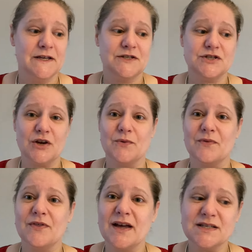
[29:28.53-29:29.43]
So
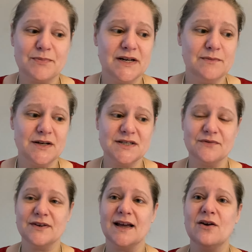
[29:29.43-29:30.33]
that's pretty much it
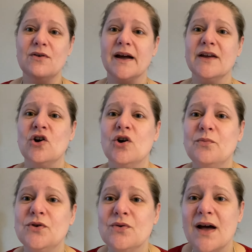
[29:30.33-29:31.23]
for now. I
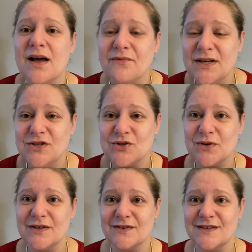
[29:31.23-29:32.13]
hope you have
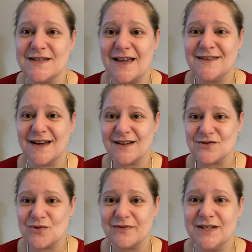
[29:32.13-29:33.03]
enjoyed this Yarn
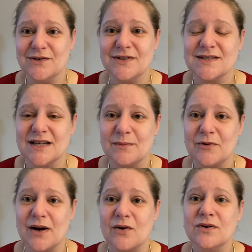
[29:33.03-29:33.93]
Talk video this time
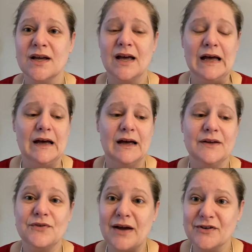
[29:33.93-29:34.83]
around.
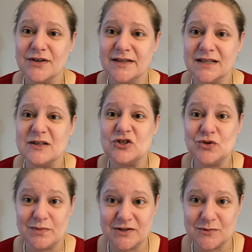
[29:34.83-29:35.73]
If you haven't done yet,
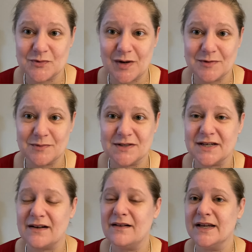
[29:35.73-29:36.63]
do please subscribe to my
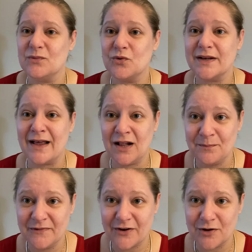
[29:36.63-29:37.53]
channel. It would help
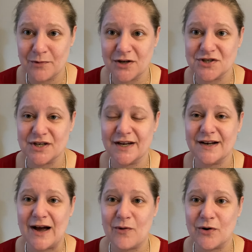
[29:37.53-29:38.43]
me very much
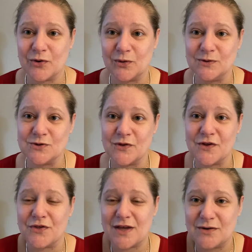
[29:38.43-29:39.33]
in our goal to the
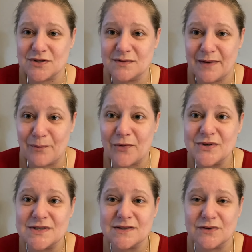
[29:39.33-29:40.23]
1,000
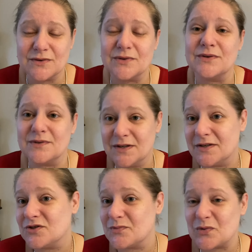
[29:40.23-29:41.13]
members or
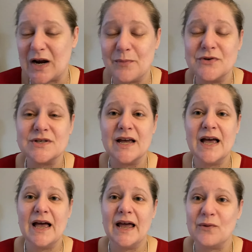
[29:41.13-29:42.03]
subscribers.
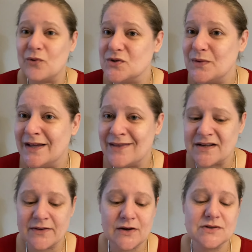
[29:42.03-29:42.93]
And once we hit that
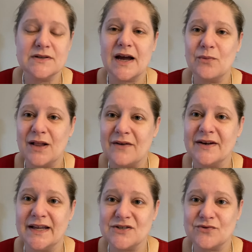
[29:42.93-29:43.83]
1,000, I will have
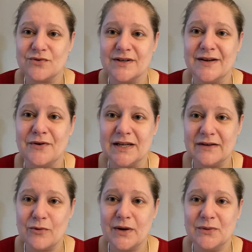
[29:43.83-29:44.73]
an extraordinary
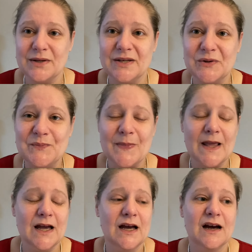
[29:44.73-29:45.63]
giveaway video.
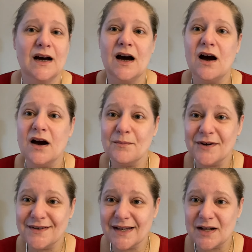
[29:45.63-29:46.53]
On
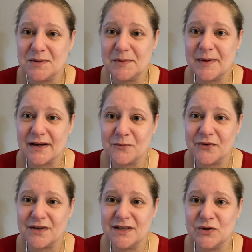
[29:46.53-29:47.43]
Monday, I'll be back
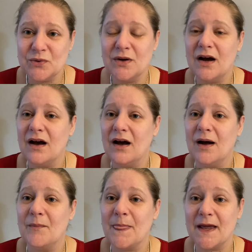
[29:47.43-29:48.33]
with a new
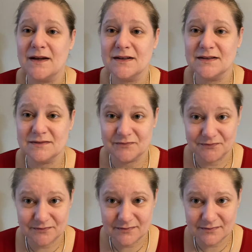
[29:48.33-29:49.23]

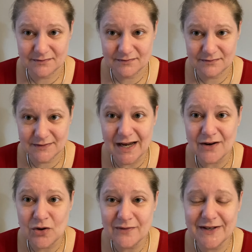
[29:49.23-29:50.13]

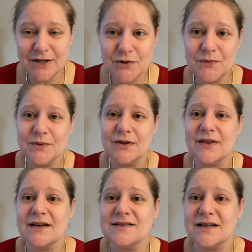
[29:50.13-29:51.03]
yarn haul video.
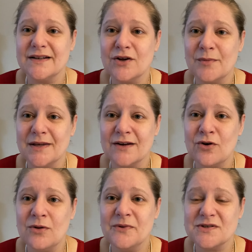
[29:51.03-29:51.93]
That is a Linda Hobby yarn
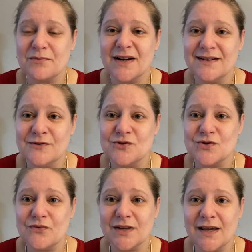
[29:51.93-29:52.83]
haul with some brand new
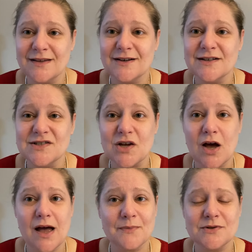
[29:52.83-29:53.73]
soft cake yarns.
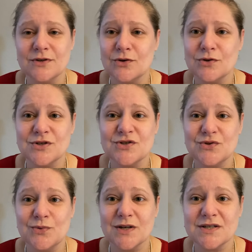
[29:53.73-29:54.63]
Absolutely gorgeous,
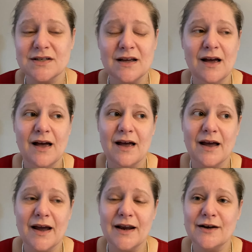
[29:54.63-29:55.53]
do watch it.
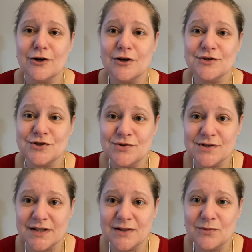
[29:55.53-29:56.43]
And on
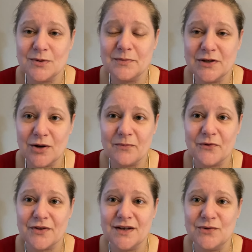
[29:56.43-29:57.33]
Tuesday, we'll be up
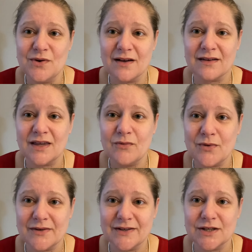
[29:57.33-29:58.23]
with a new
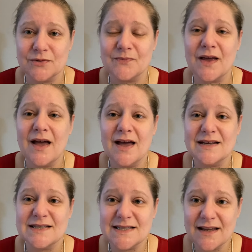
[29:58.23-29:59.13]
giveaway video.
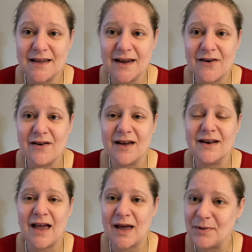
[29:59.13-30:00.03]
Take care and
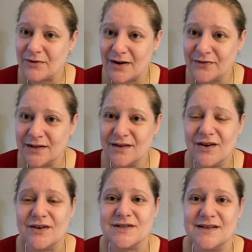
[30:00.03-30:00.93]
happy crafting.
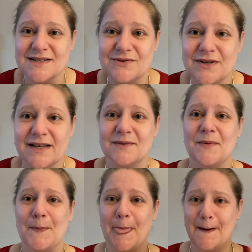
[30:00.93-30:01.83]
Until I see you again.
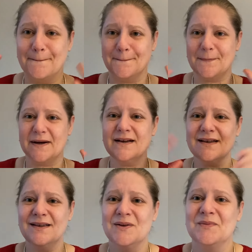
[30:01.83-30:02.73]

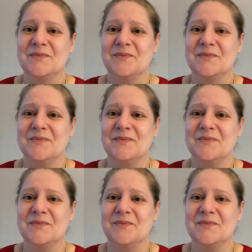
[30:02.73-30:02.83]
Bye.